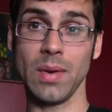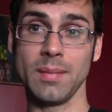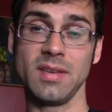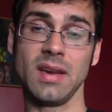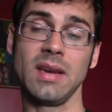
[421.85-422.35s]

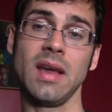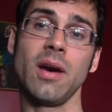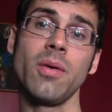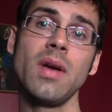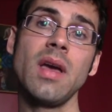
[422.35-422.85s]
website
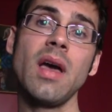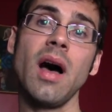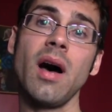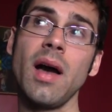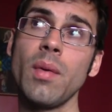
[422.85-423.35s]
now.
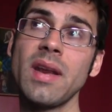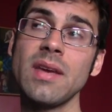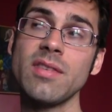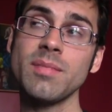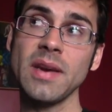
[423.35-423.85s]
I want to
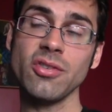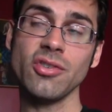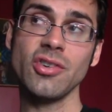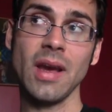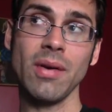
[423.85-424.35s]
give a
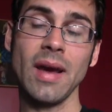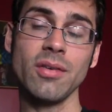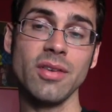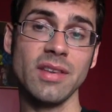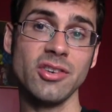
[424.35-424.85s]
special shout
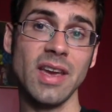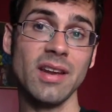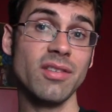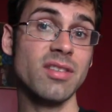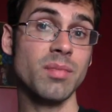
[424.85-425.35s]
out to the
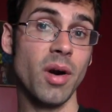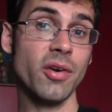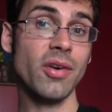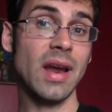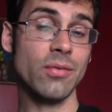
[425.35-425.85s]
channel
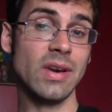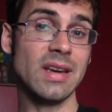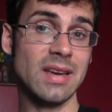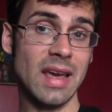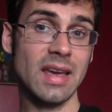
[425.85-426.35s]
Smarter Every
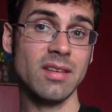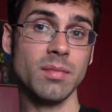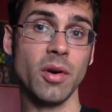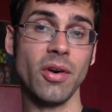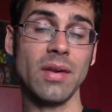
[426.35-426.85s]
Day, because
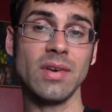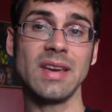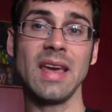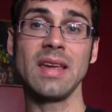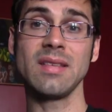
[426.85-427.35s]
Smarter Every
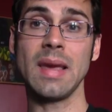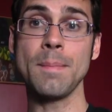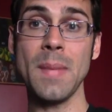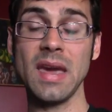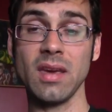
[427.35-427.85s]
Day is a
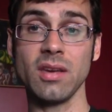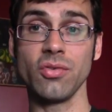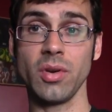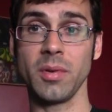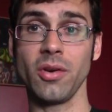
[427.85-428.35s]
mega
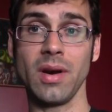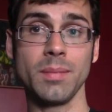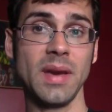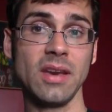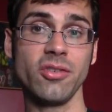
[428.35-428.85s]
contributor
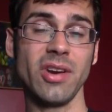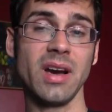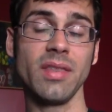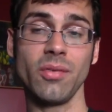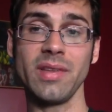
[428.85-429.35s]
on
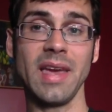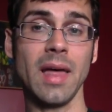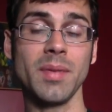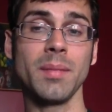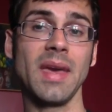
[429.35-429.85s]
Patreon. They're really
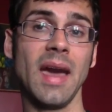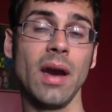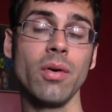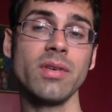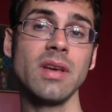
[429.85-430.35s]
helping me
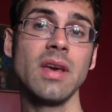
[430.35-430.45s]
out.